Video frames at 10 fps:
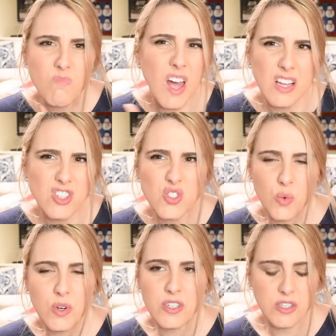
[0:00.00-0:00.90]
I just
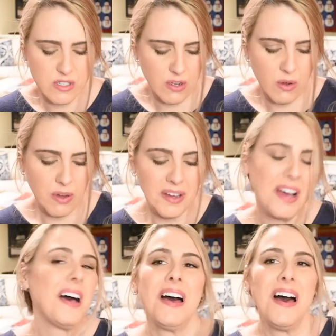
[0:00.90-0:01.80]
ordered
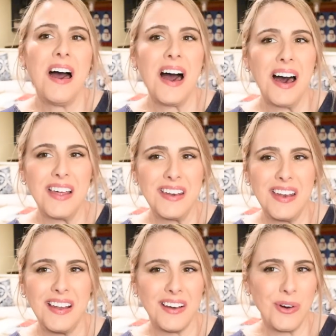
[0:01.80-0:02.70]

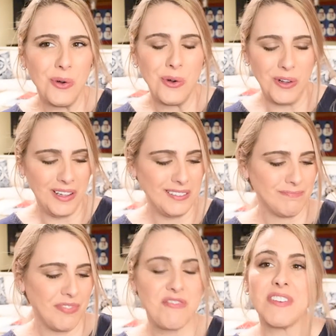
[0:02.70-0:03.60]
a
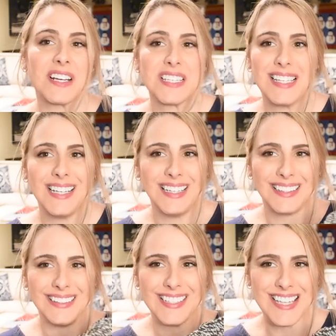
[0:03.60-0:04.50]
whole fixed
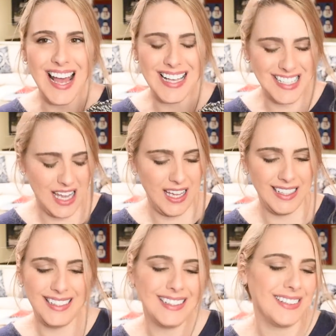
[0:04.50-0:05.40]
needle, size 8
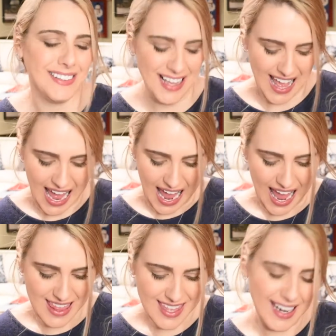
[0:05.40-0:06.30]
needle,
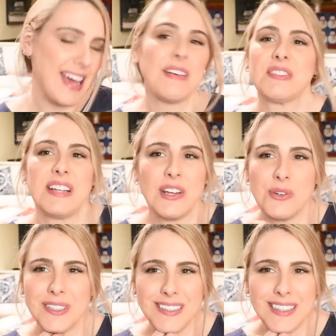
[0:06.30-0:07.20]
and then after I
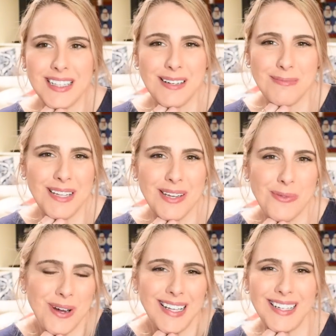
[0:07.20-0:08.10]
ordered it, I'm like,
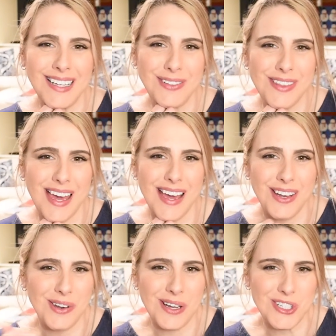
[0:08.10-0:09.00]
why did I do that
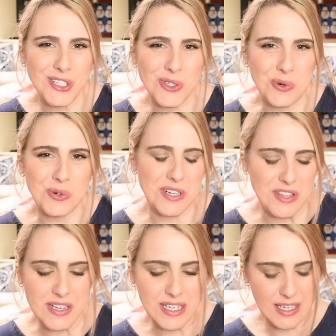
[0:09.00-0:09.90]
and not just order
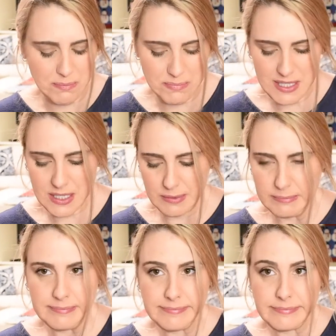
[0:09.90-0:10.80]
the tips?
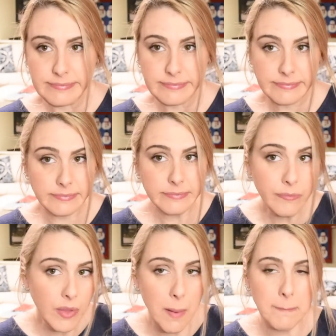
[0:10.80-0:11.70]

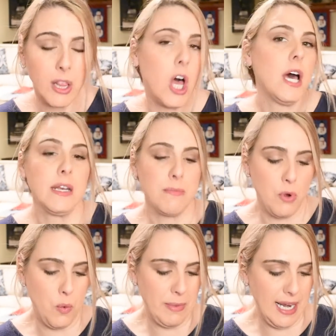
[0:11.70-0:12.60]
Blonde
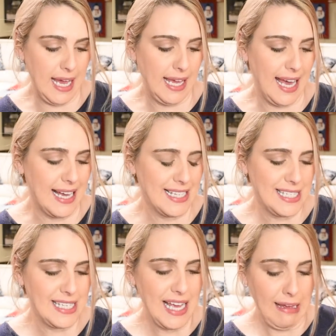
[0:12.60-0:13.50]
moment, I guess.